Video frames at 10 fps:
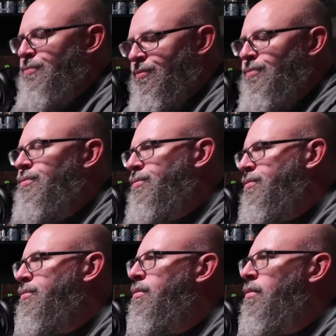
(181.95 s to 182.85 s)

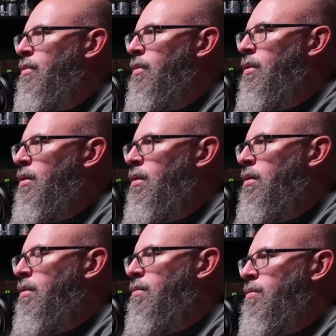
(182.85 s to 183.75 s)

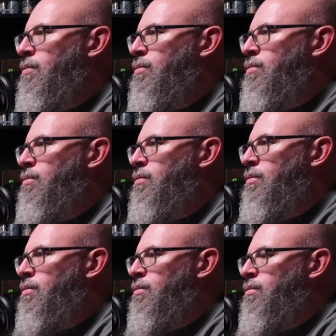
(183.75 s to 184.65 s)

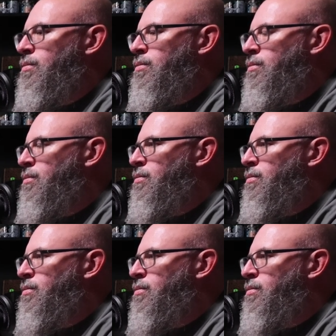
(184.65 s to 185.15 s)
No words are spoken by the person on screen.